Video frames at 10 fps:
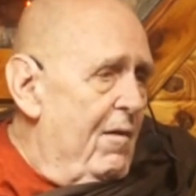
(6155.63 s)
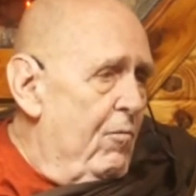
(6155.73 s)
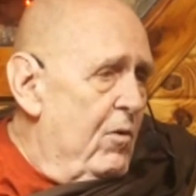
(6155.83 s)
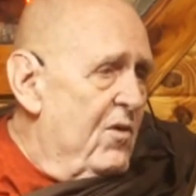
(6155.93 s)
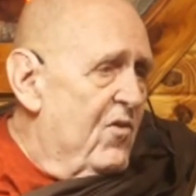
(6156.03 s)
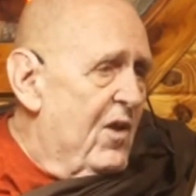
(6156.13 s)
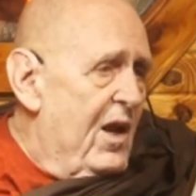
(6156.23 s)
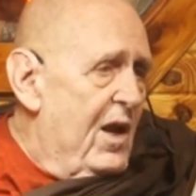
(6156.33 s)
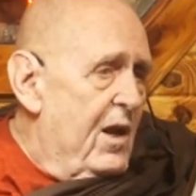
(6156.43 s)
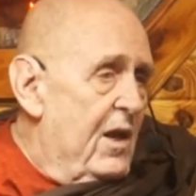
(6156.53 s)
they would
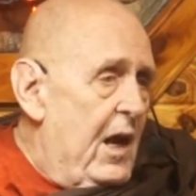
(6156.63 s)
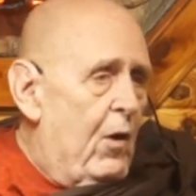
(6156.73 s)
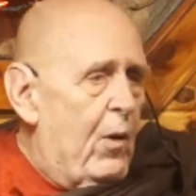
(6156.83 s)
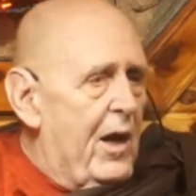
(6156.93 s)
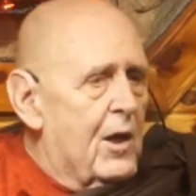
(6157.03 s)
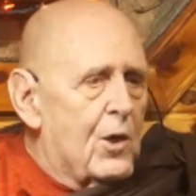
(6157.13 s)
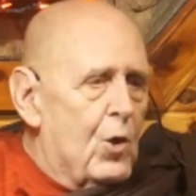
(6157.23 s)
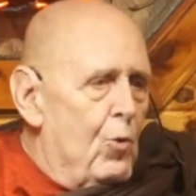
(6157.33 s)
say, Now I can